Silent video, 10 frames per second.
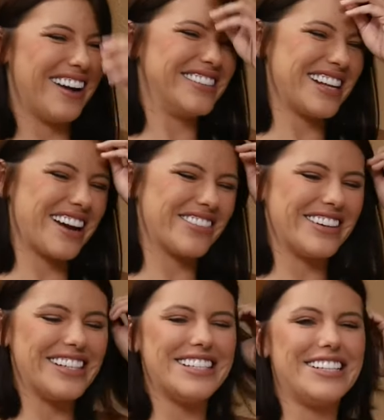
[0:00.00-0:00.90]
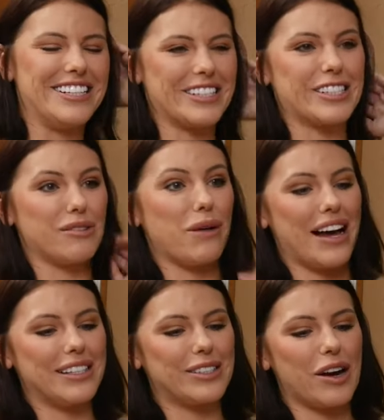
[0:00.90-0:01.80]
I was like, I'm going to the teacher
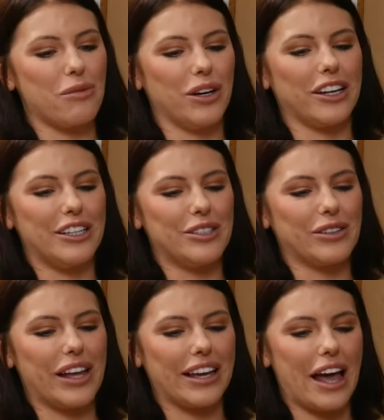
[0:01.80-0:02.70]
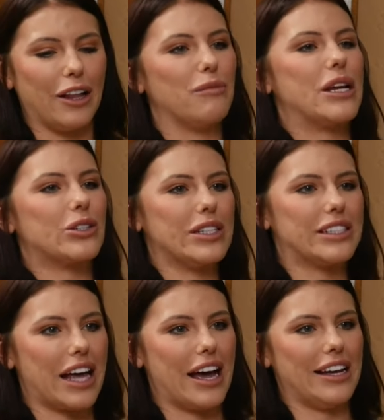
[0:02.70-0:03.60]
supply store and we're going to do like elementary
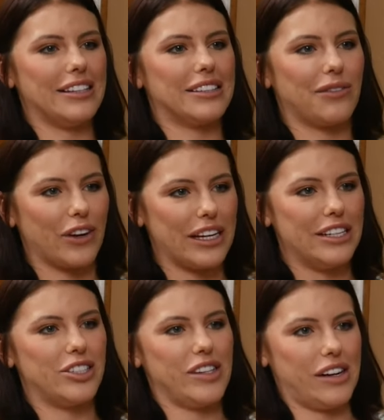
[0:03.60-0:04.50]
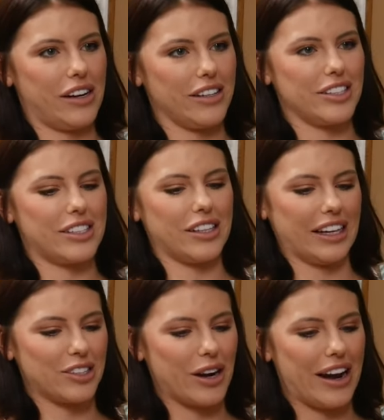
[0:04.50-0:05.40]
science for each year just to
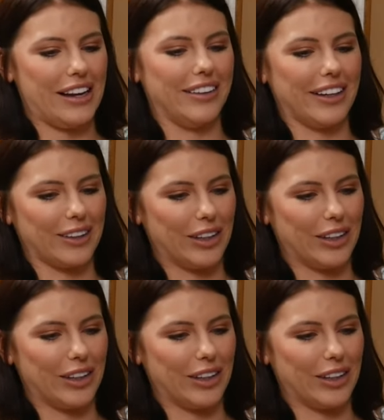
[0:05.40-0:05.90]
like try and like